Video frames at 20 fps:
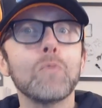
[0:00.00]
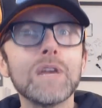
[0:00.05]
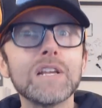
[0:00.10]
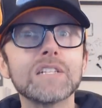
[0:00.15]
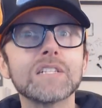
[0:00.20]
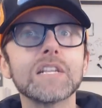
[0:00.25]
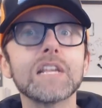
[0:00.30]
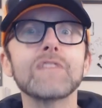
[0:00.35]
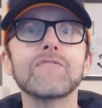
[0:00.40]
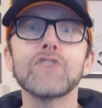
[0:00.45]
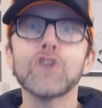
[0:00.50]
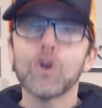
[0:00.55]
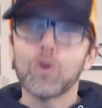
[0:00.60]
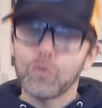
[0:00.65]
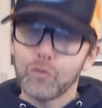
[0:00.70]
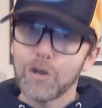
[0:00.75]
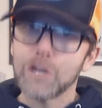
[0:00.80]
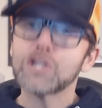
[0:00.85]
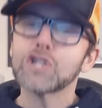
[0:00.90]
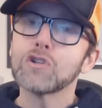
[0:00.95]
We see the
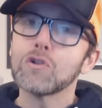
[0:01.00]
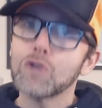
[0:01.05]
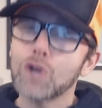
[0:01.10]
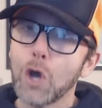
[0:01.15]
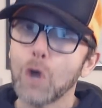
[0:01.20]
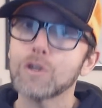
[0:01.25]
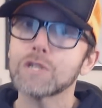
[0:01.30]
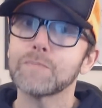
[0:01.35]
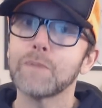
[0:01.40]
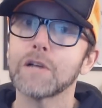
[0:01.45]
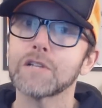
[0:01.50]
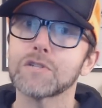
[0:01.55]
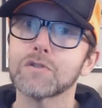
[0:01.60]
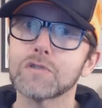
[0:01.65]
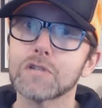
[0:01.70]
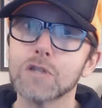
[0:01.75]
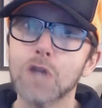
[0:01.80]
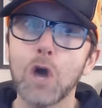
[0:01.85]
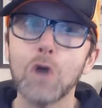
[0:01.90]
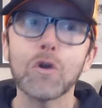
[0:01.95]
original
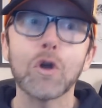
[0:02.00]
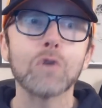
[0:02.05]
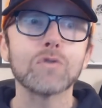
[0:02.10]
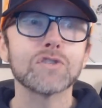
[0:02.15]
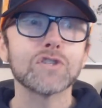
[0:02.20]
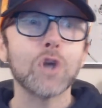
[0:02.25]
Ghostbusters logo.